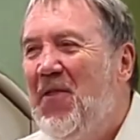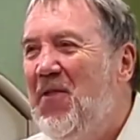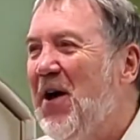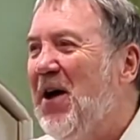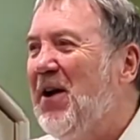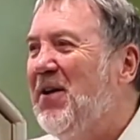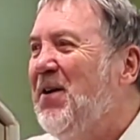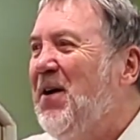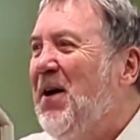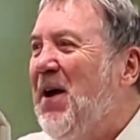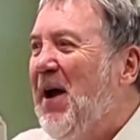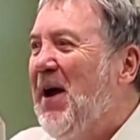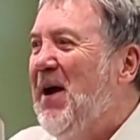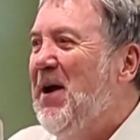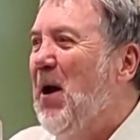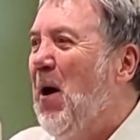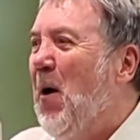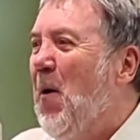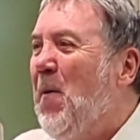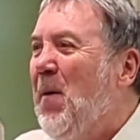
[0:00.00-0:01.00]

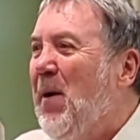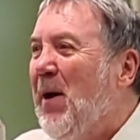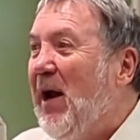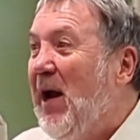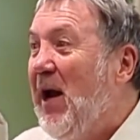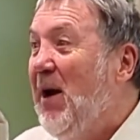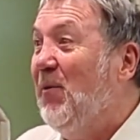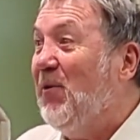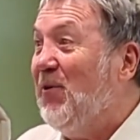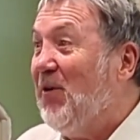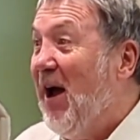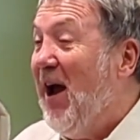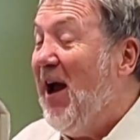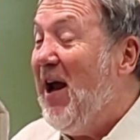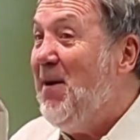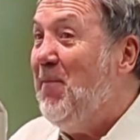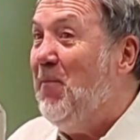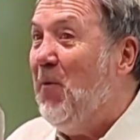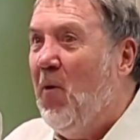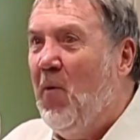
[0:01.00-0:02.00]
that you know he was
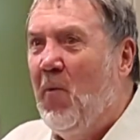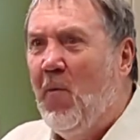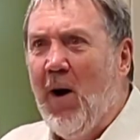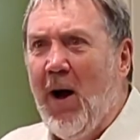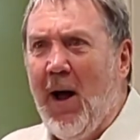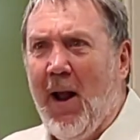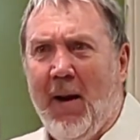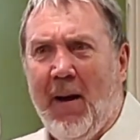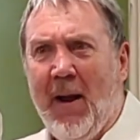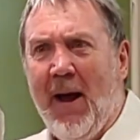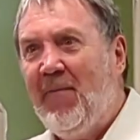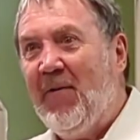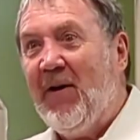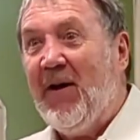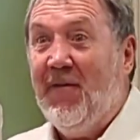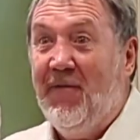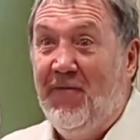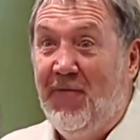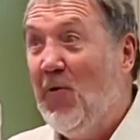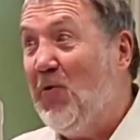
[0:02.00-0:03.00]
able, while
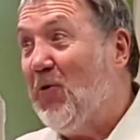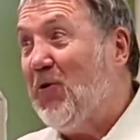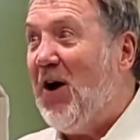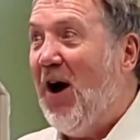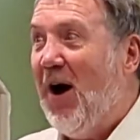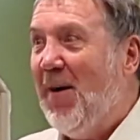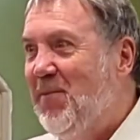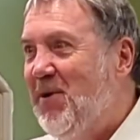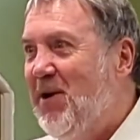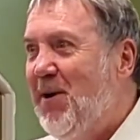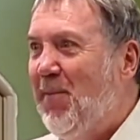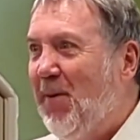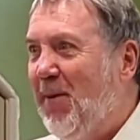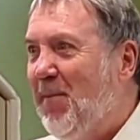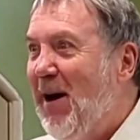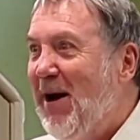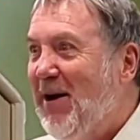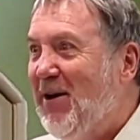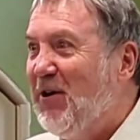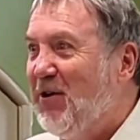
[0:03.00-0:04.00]
having a full-time
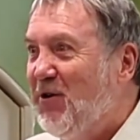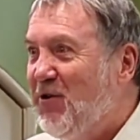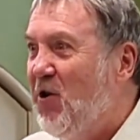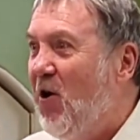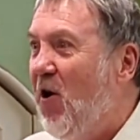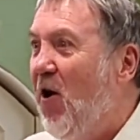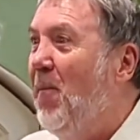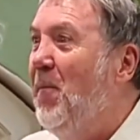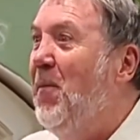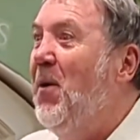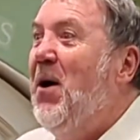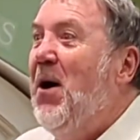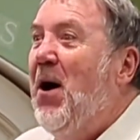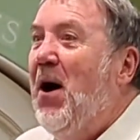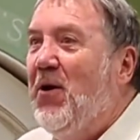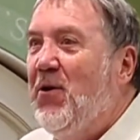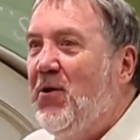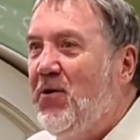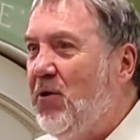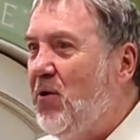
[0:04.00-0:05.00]
diplomatic job,
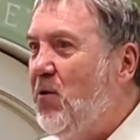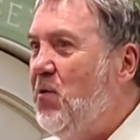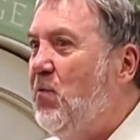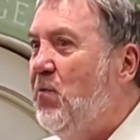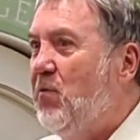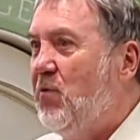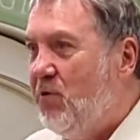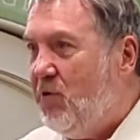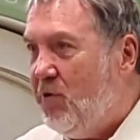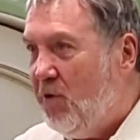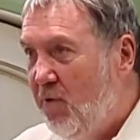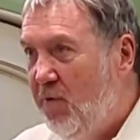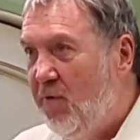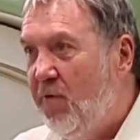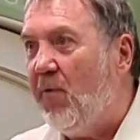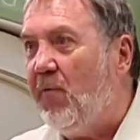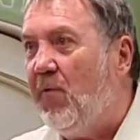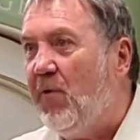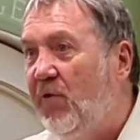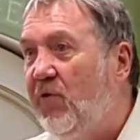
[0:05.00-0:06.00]
to
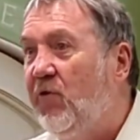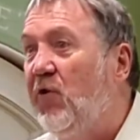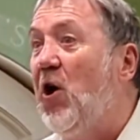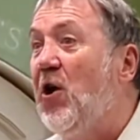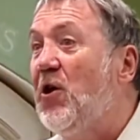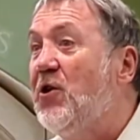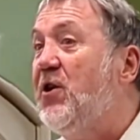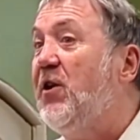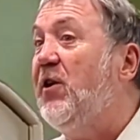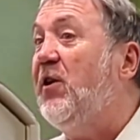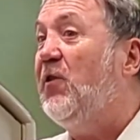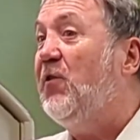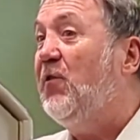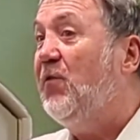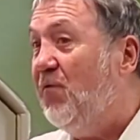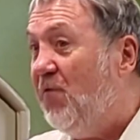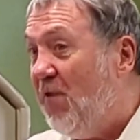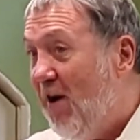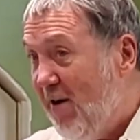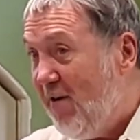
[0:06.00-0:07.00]
do the research, and
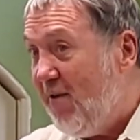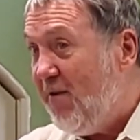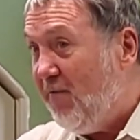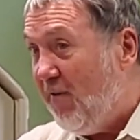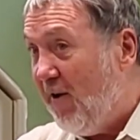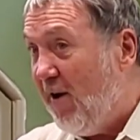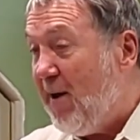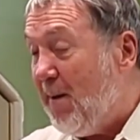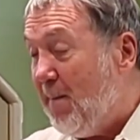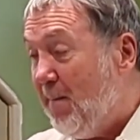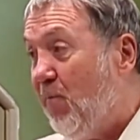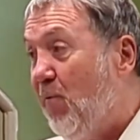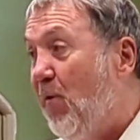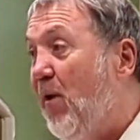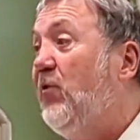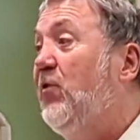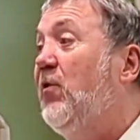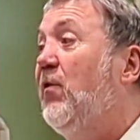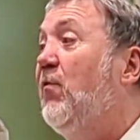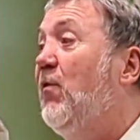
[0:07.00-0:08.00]
it's very, very
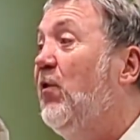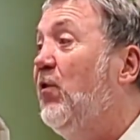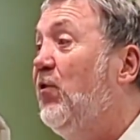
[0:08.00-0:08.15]
impressive